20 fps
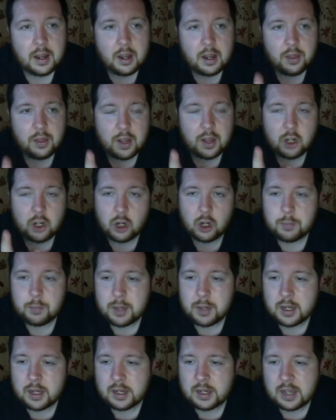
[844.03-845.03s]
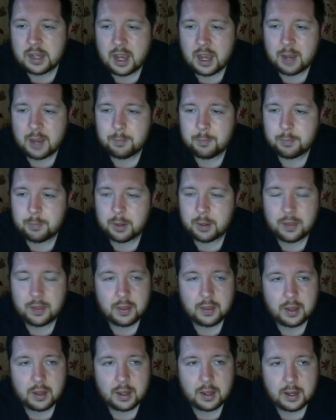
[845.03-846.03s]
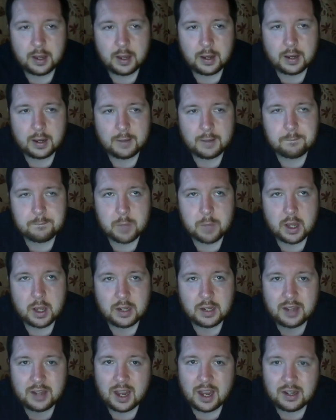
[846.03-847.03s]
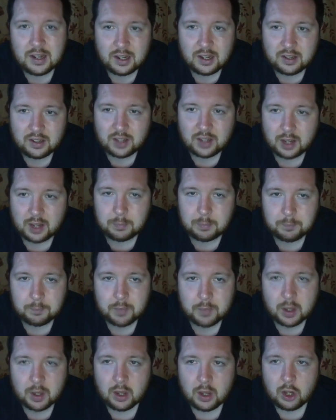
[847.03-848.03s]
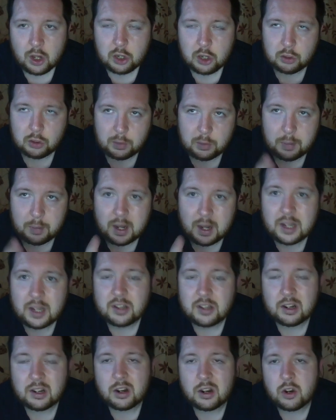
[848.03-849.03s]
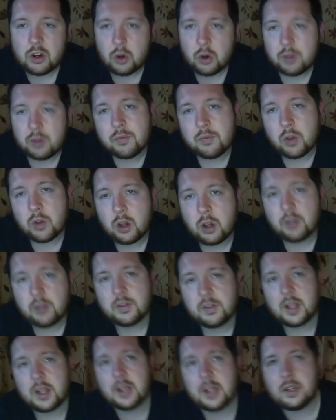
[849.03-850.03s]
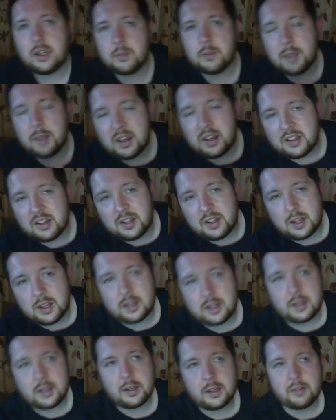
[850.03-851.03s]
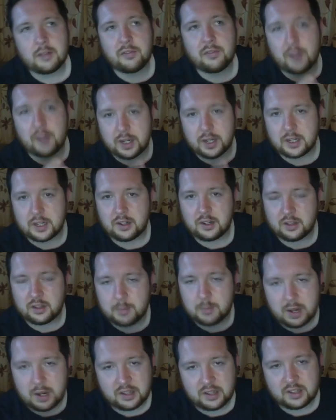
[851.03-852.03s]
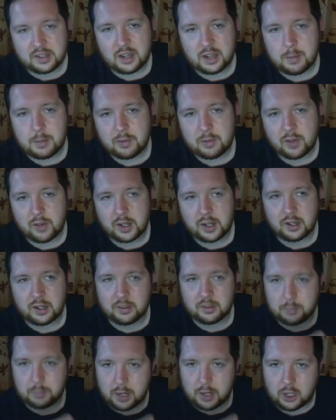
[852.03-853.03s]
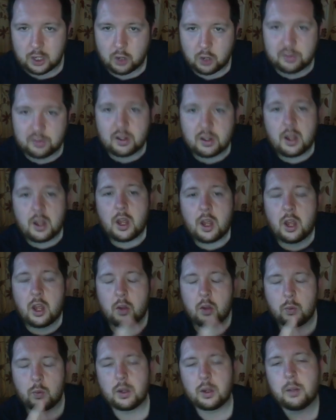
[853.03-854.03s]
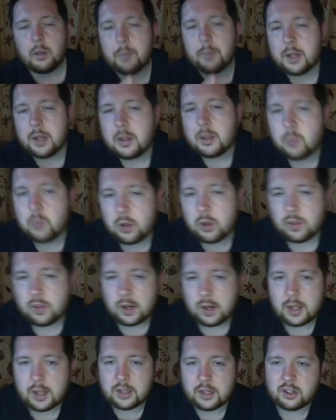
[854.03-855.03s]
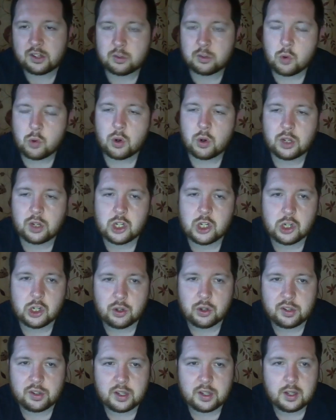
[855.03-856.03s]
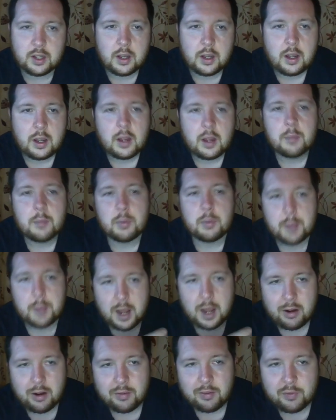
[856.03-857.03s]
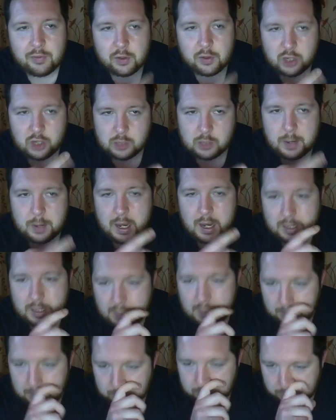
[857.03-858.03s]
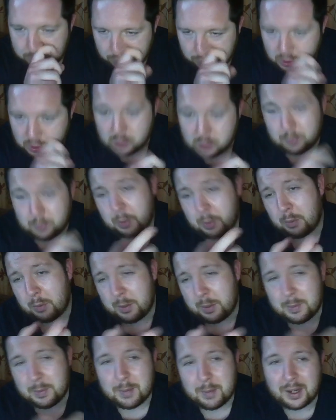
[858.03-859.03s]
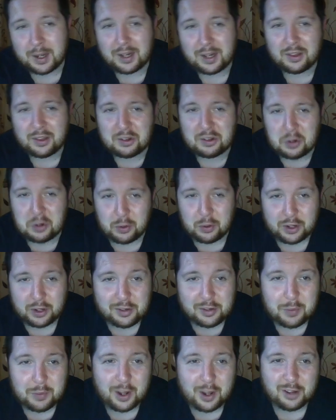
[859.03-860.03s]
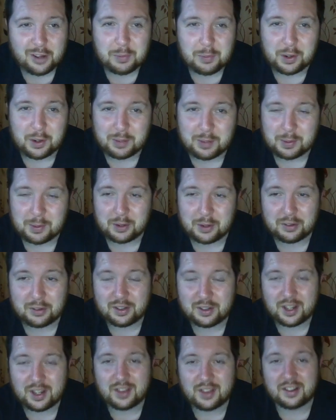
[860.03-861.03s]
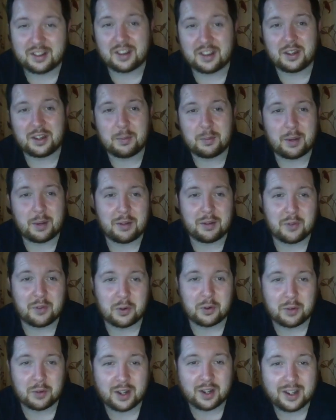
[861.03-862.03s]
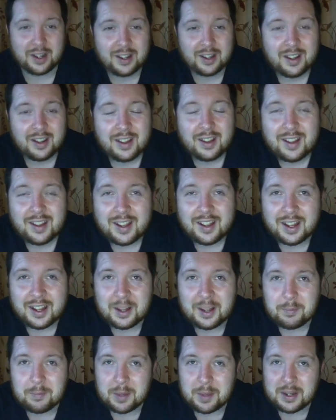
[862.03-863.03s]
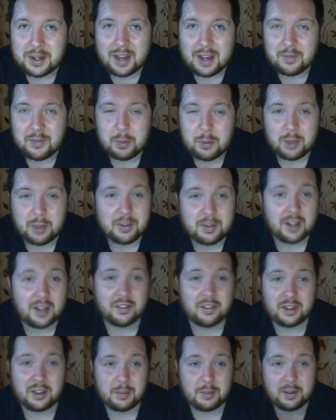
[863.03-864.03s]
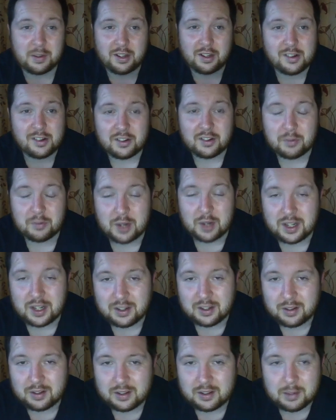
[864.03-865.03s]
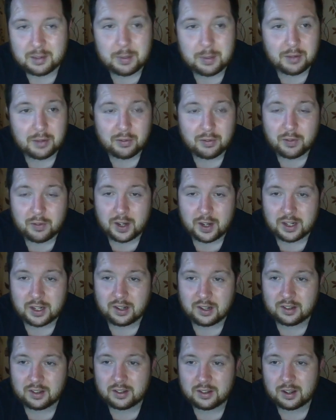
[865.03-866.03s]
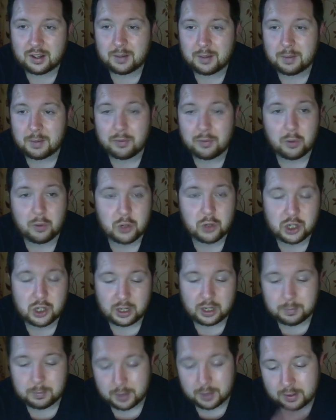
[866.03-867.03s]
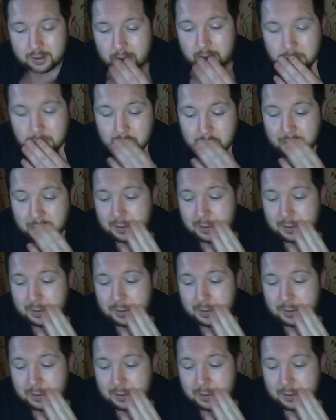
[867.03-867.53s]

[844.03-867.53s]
They're going to be in camp in 10 days time, so the players that are not involved in domestic finals, domestic semi-finals and playoffs will be with the Lions squad in Jersey, preparing for the Japan game, which will probably be mainly the Scottish and Welsh boys, because there's nothing to play for really. They'd never put themselves in the positions really to compete for finals, unfortunately, but there you are.